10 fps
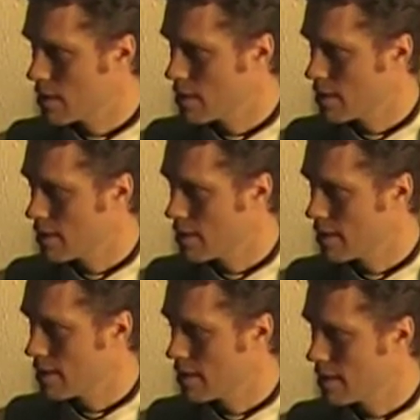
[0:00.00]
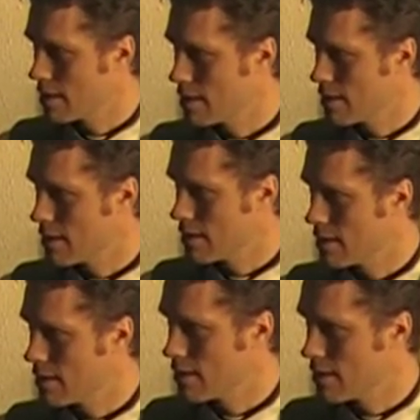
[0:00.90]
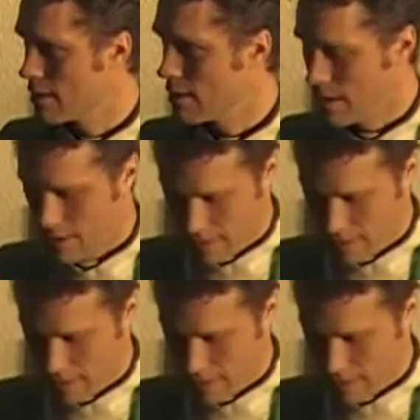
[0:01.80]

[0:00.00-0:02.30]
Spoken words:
[no speech]